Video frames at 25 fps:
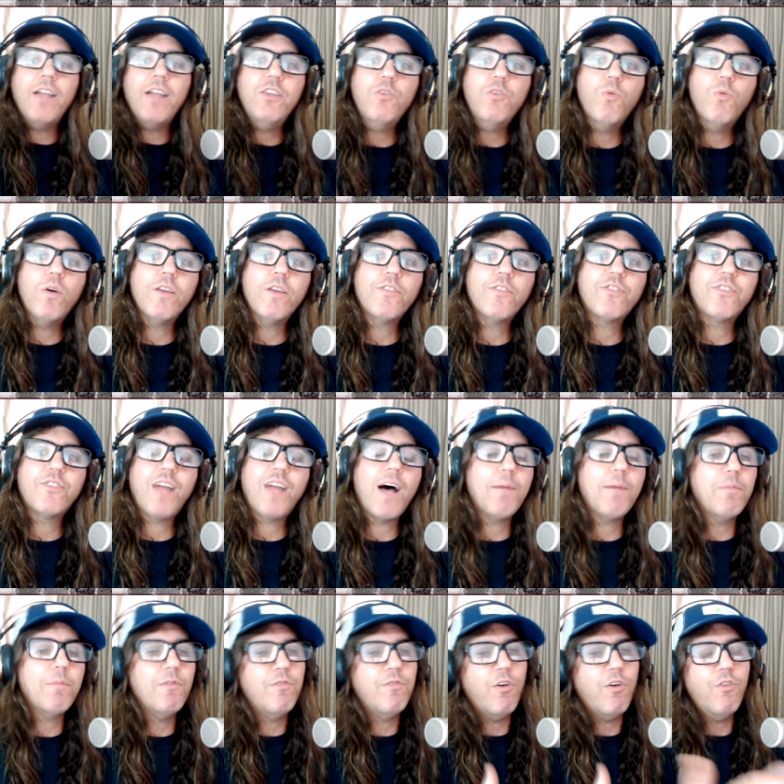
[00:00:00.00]
you want to stop
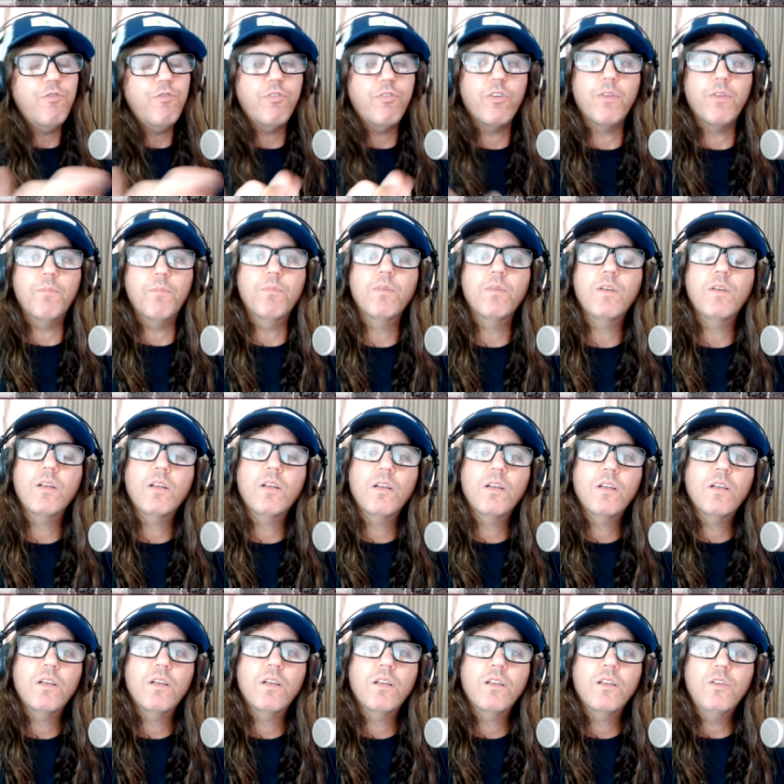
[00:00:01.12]
and vote for them.
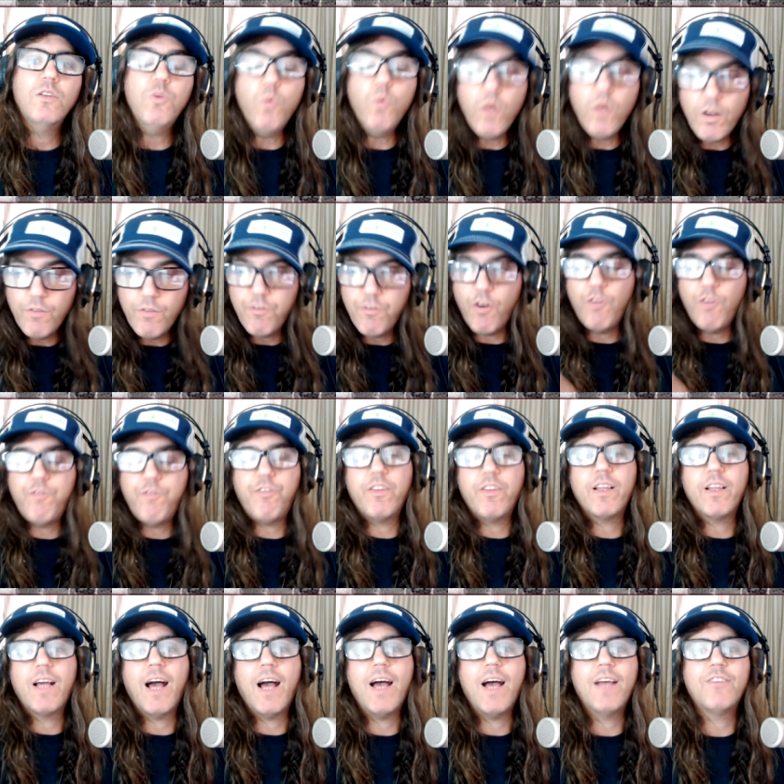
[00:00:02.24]
You want to vote for the
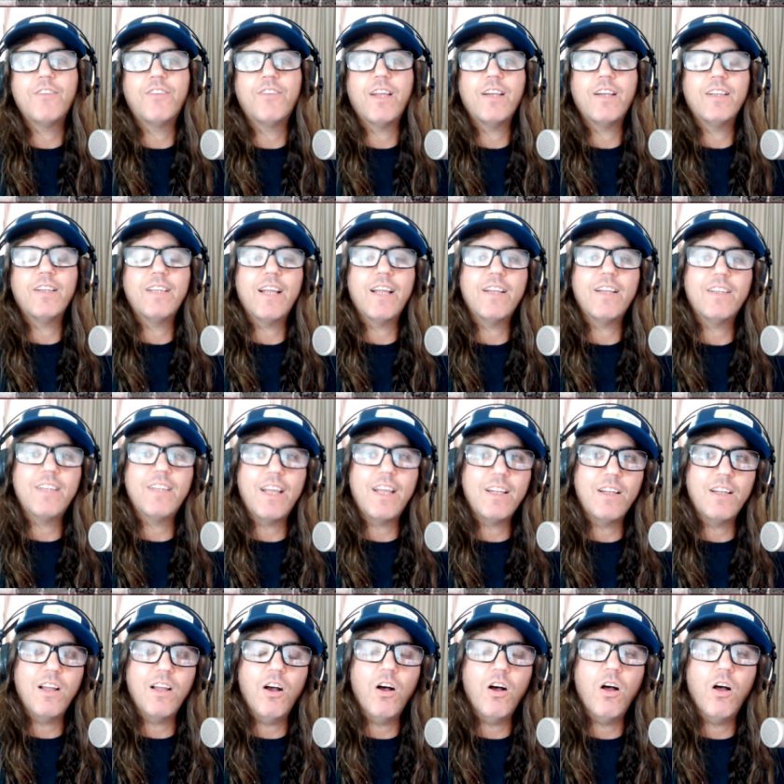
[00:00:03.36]
guys that that
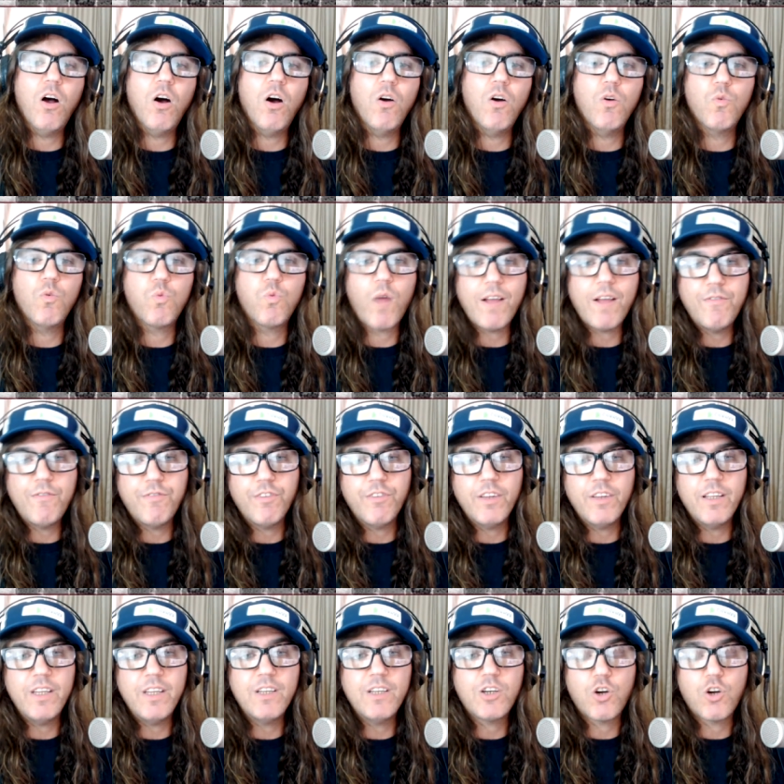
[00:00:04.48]
that uh, uh,
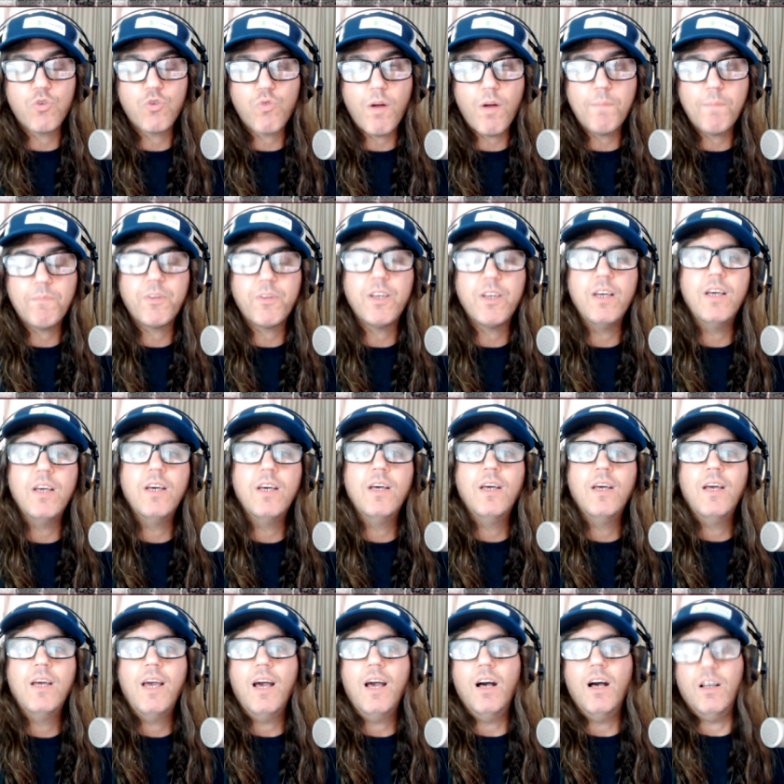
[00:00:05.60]
rightfully corrupt,
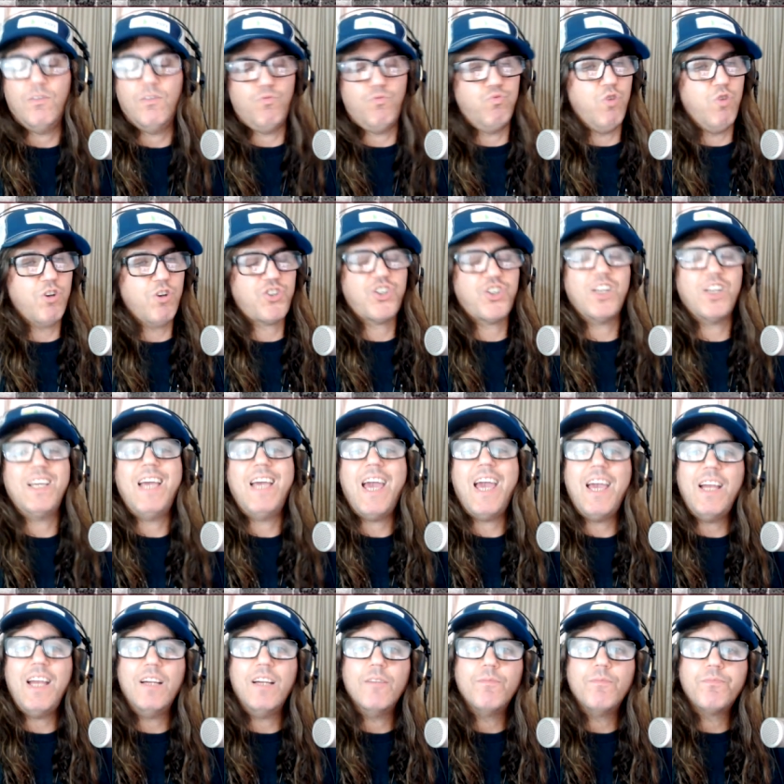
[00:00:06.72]
uh,
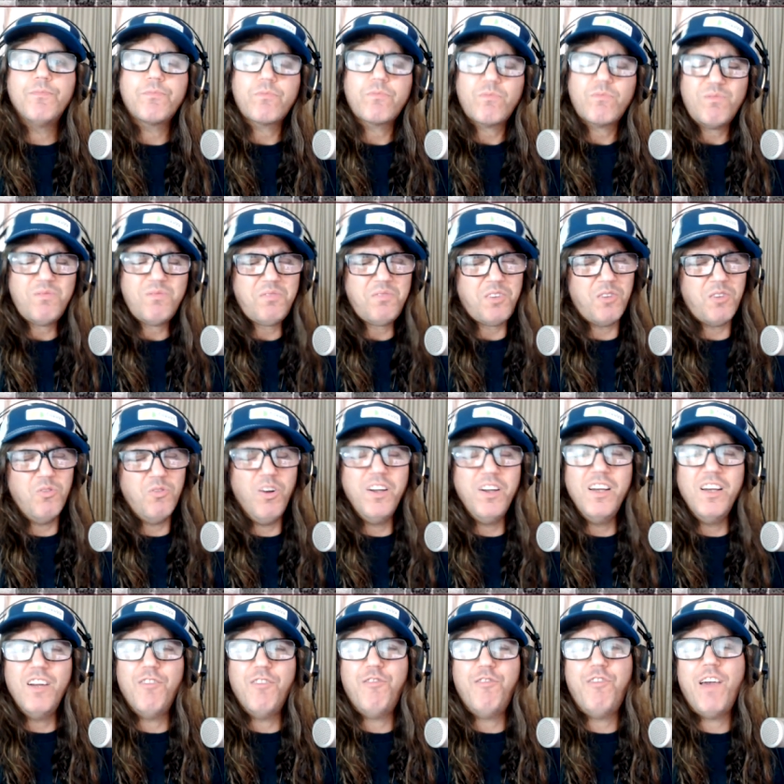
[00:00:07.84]
Russiagate,
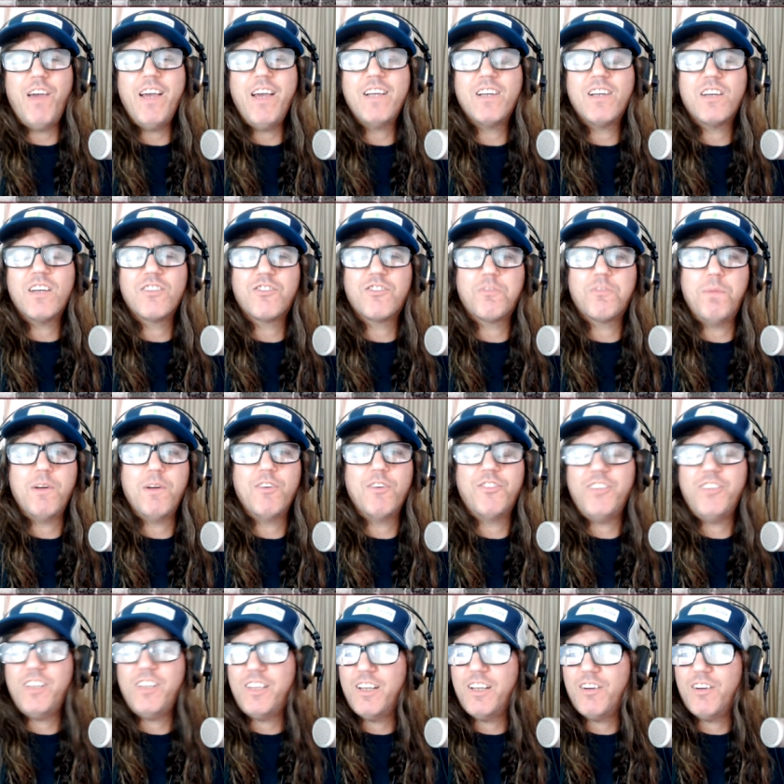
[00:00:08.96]
running a fake
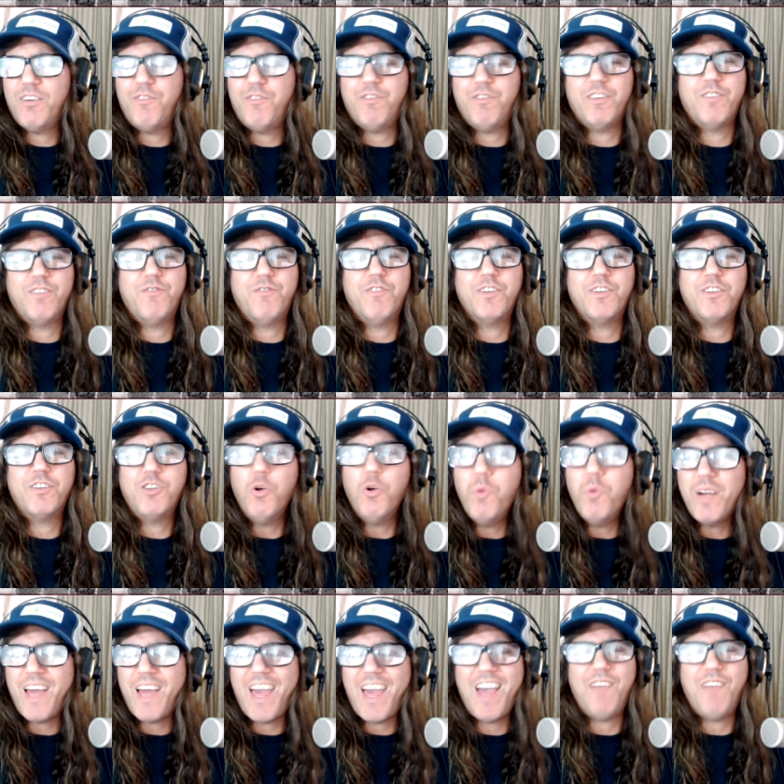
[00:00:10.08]
conspiracy theory for, for two
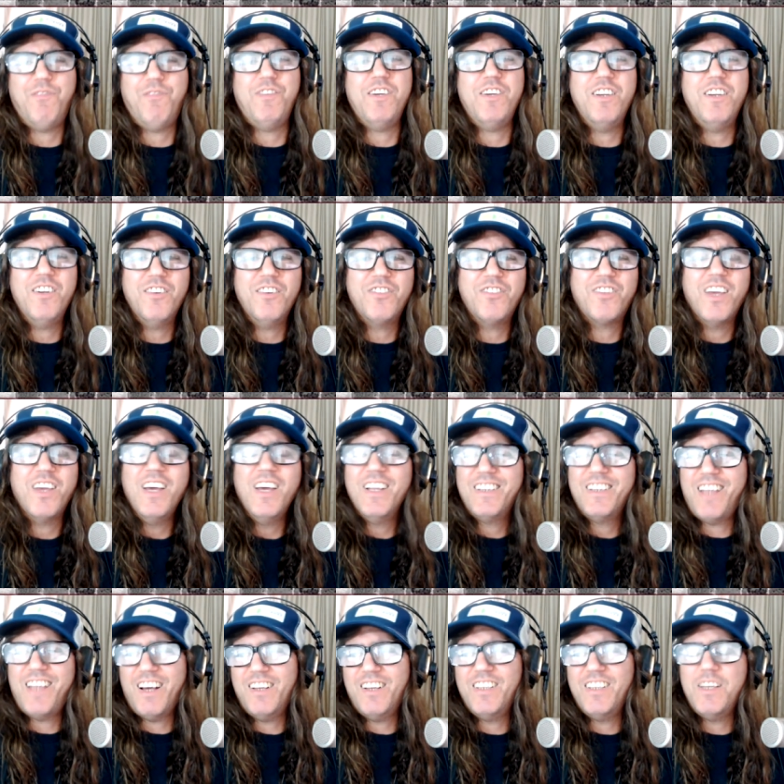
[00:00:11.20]
and a half years,
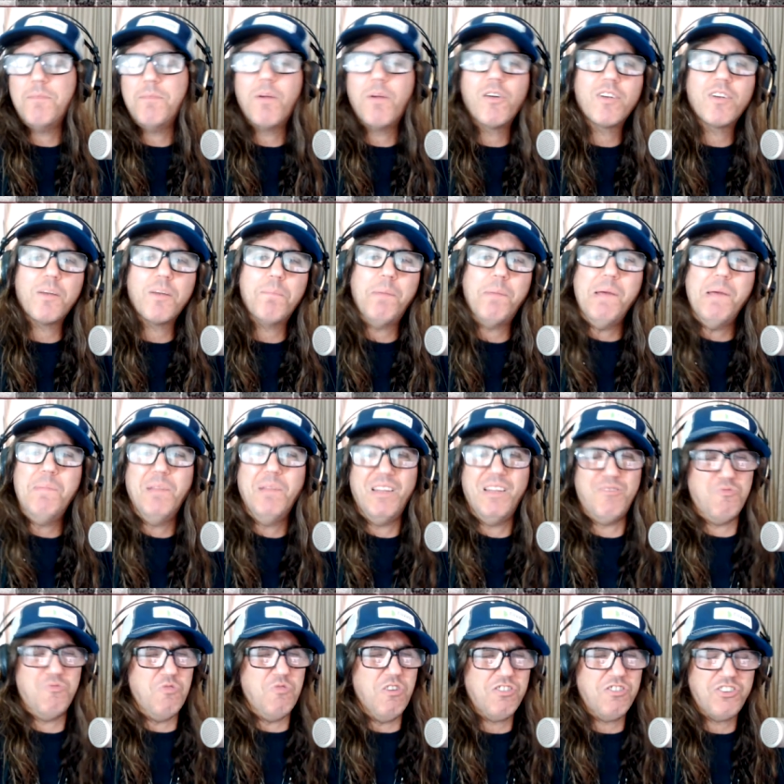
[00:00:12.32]
telling the American people that
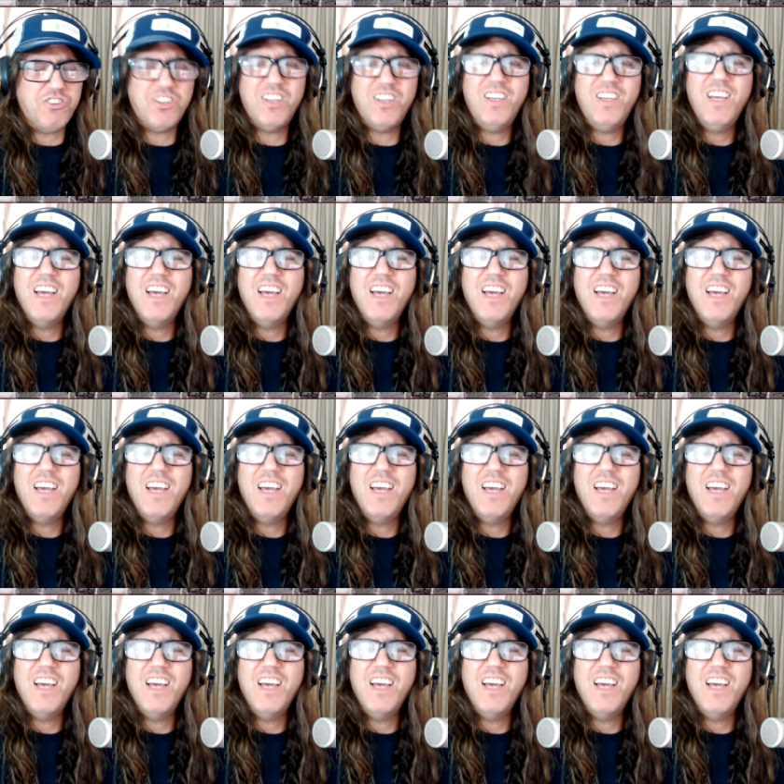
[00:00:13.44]
Russia